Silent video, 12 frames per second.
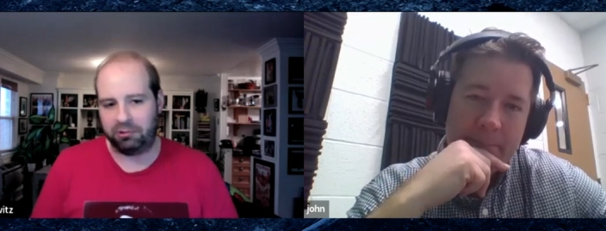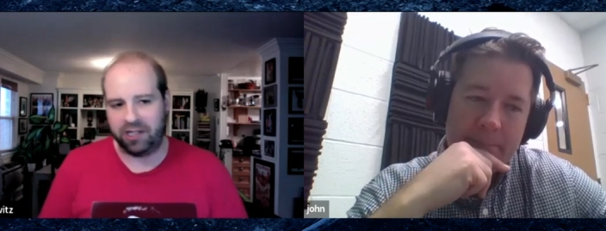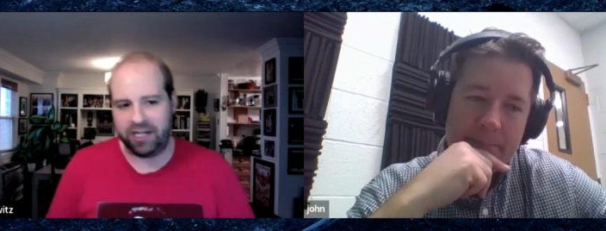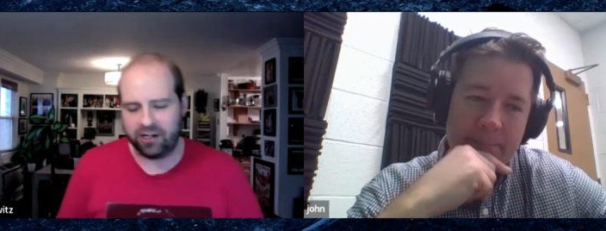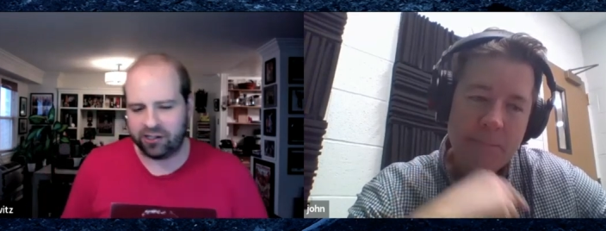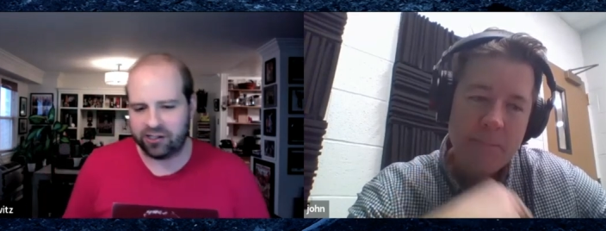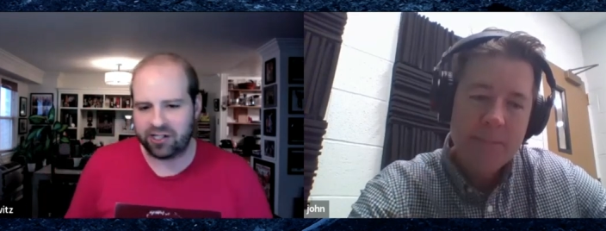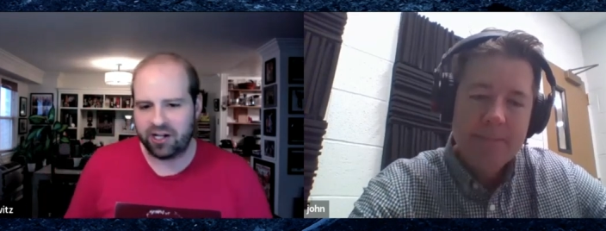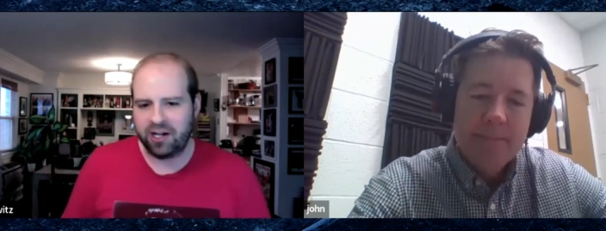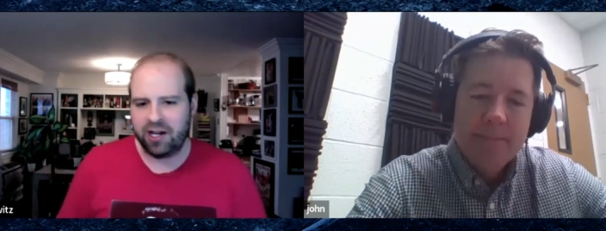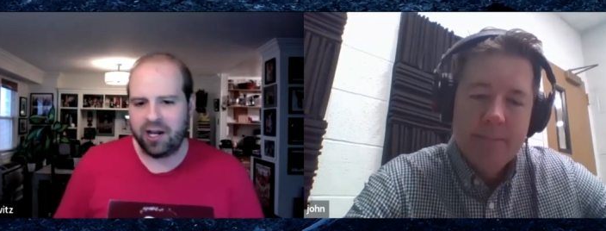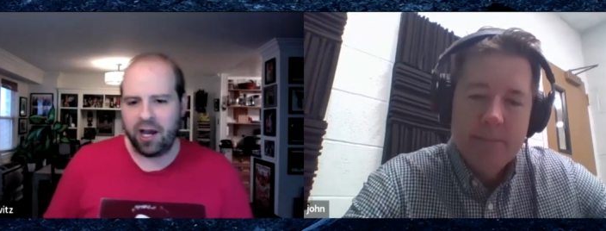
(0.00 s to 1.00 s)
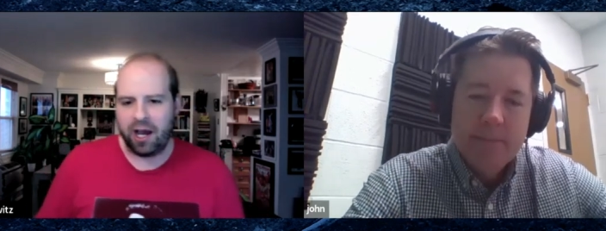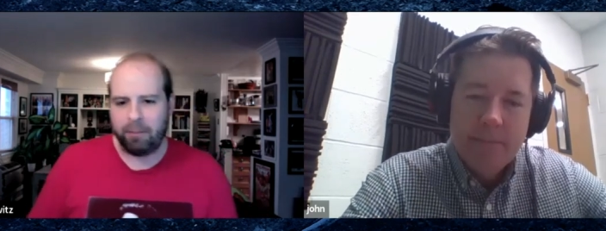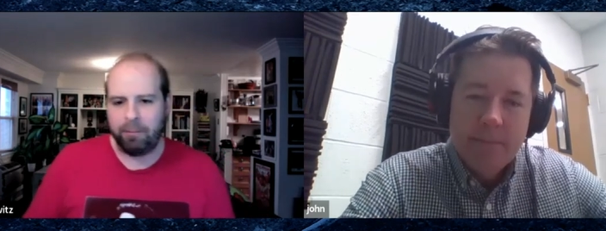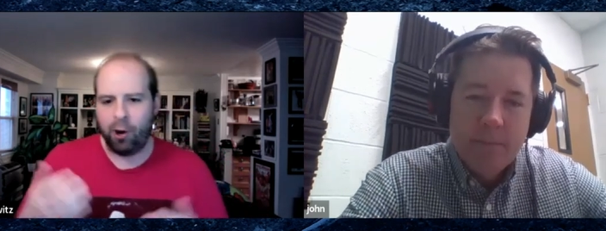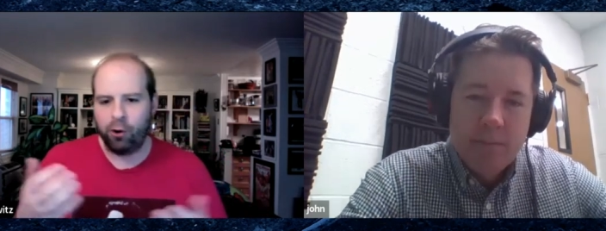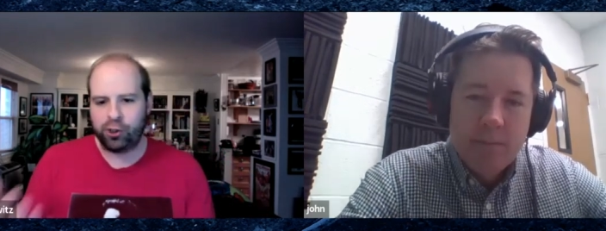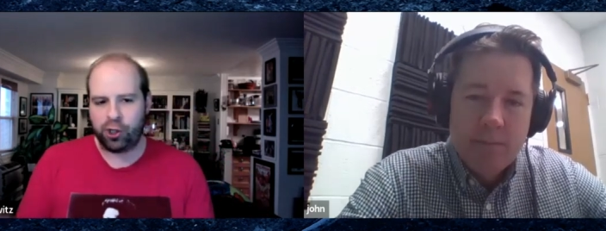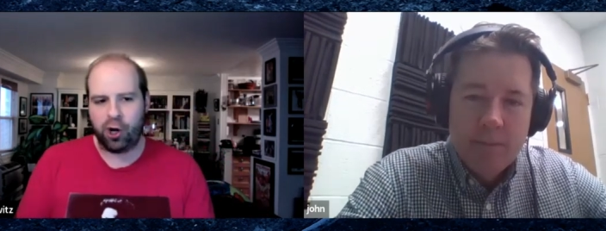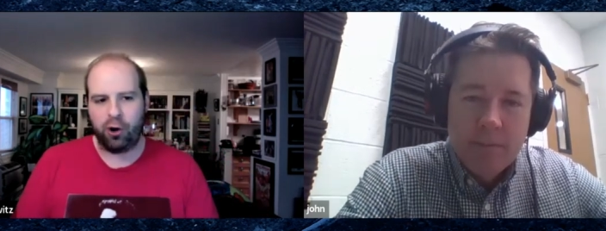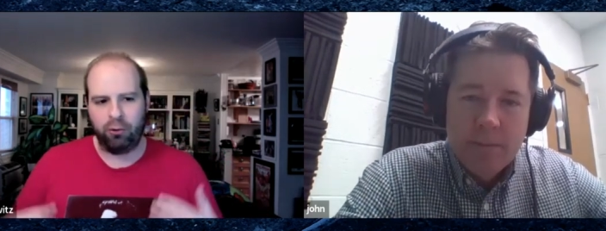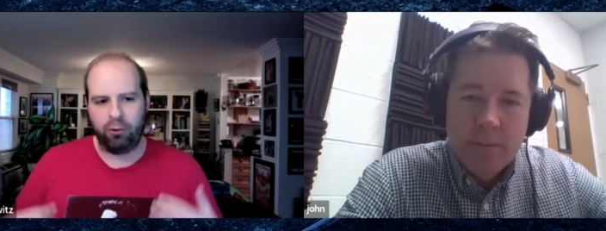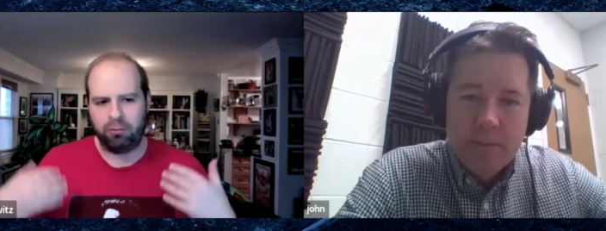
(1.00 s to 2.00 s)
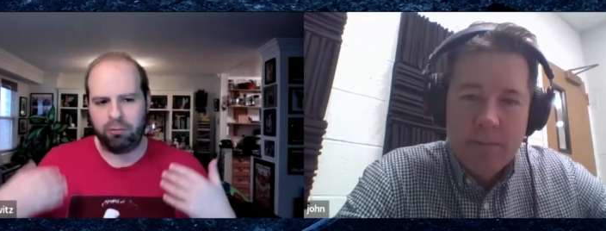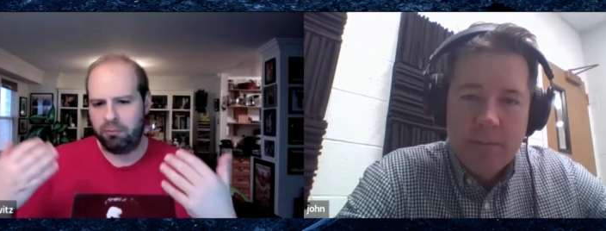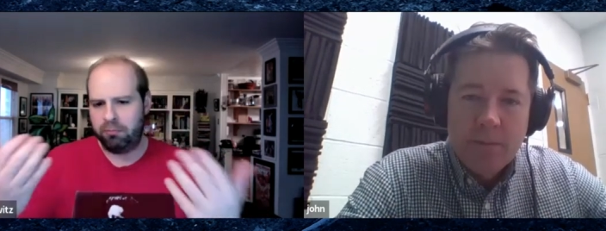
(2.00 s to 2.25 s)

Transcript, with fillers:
Speaker 1: of years. Mojo